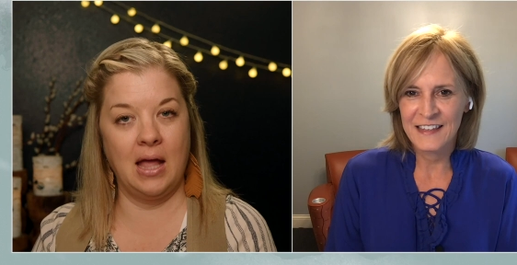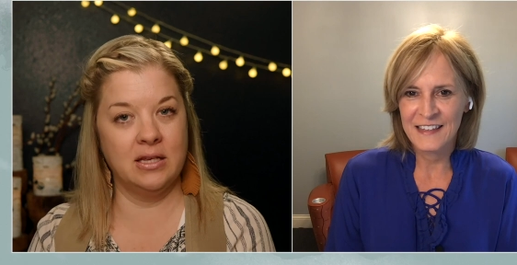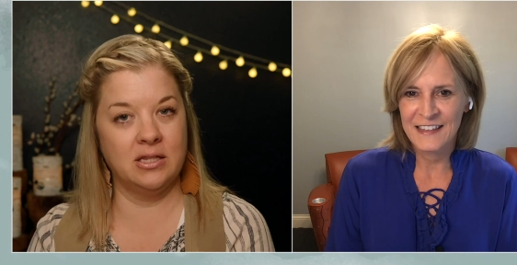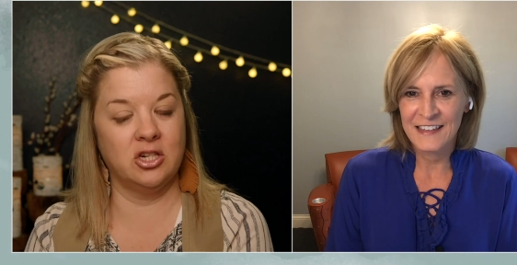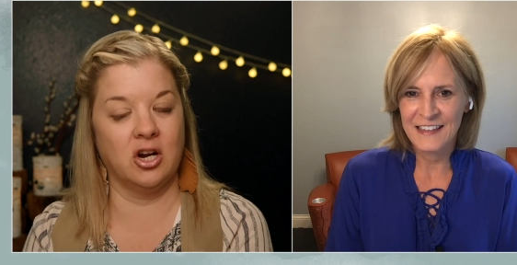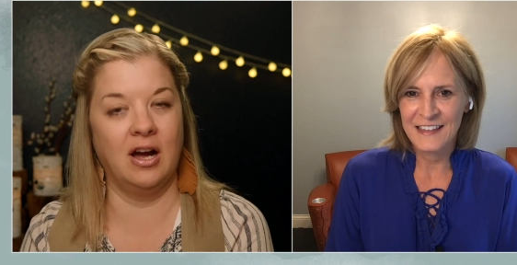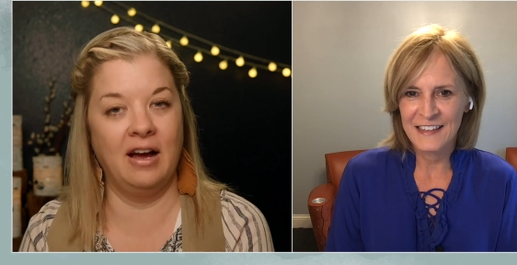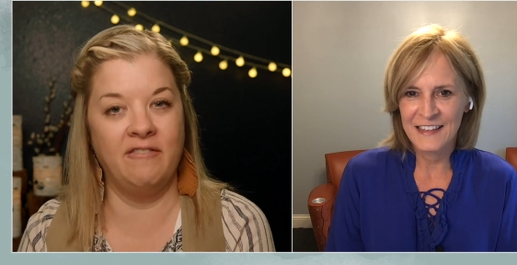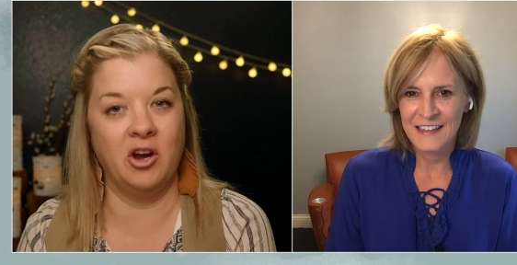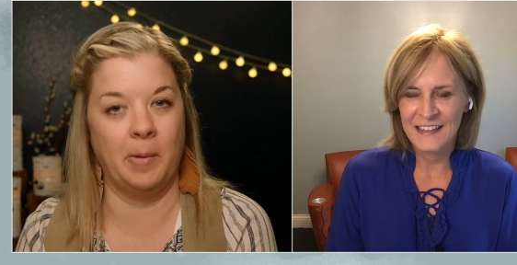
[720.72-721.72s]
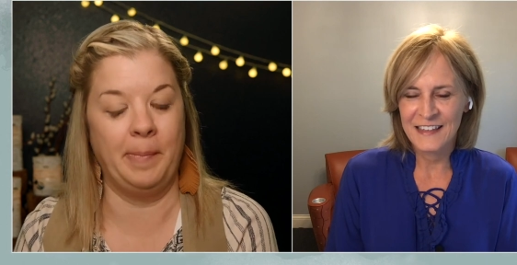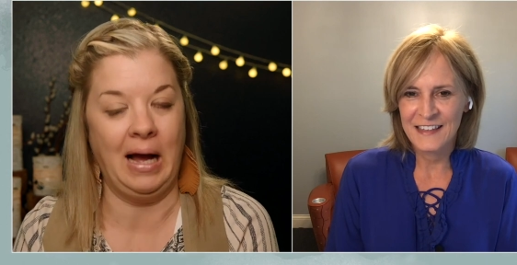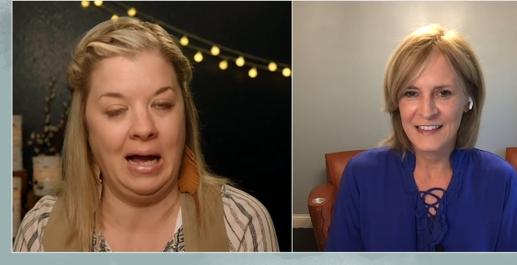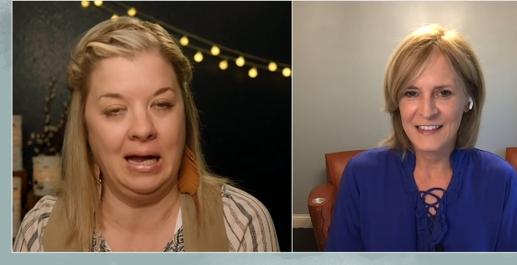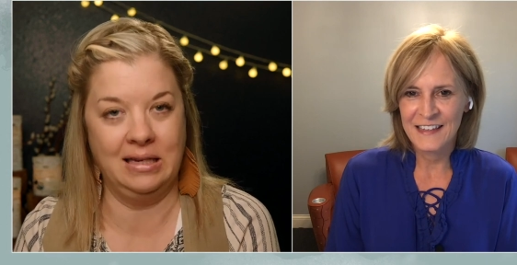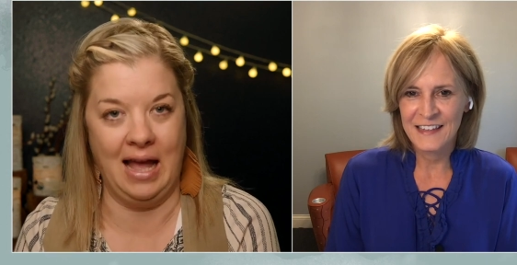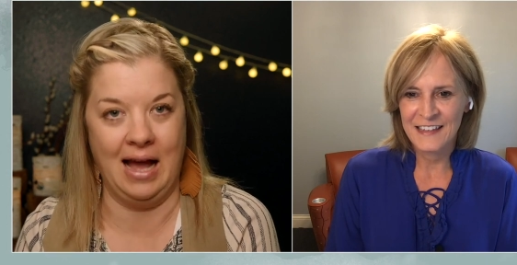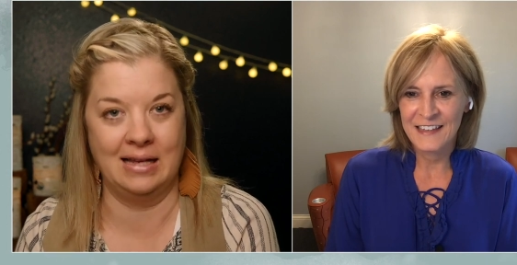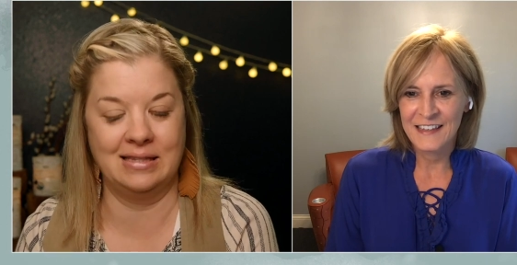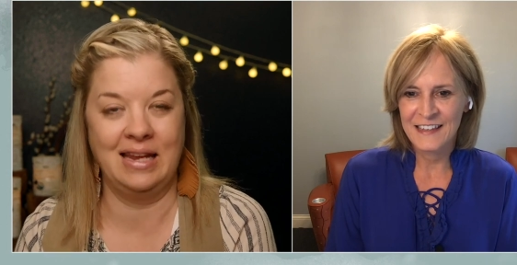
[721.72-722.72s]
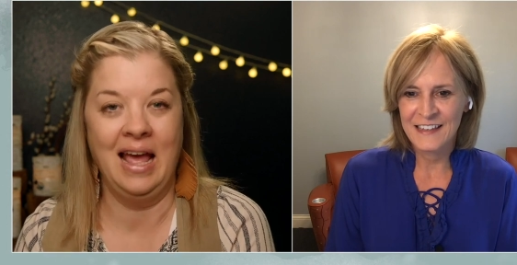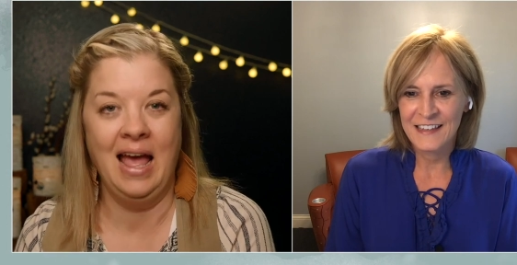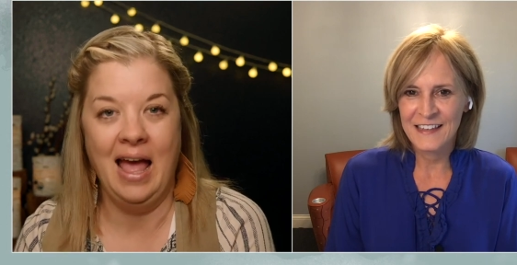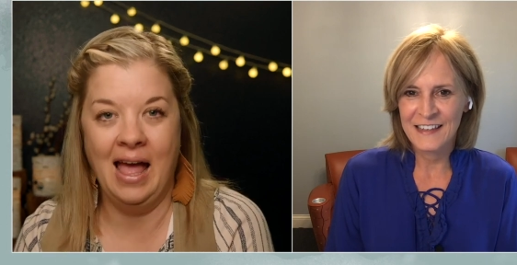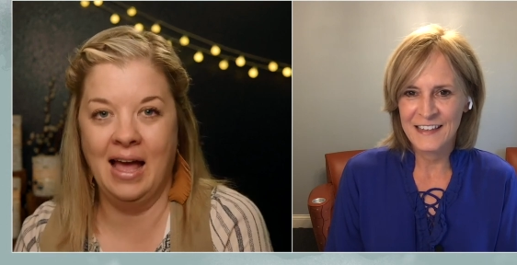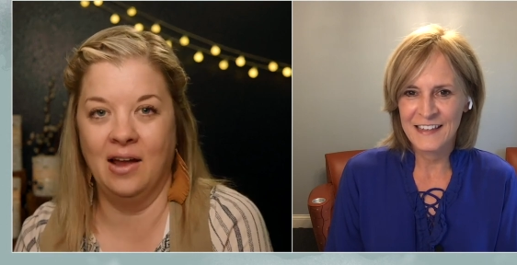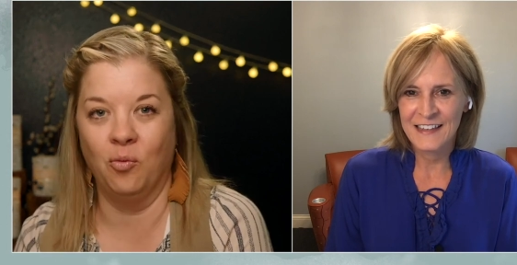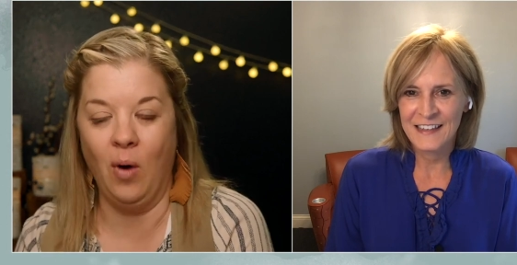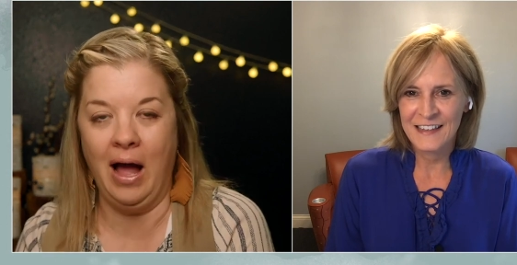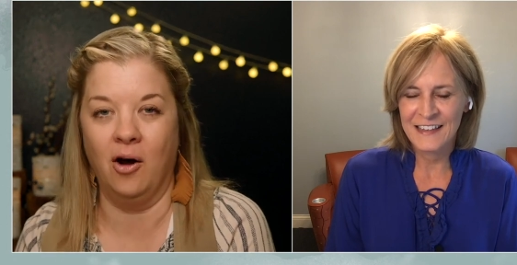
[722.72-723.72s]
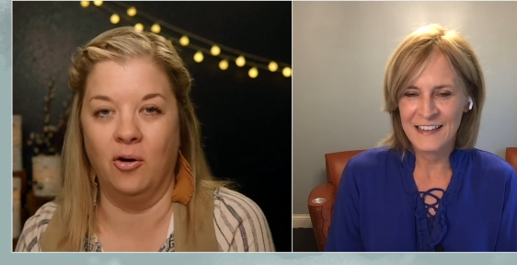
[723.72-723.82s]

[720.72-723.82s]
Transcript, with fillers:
Speaker 1: listener of your podcast. And wow,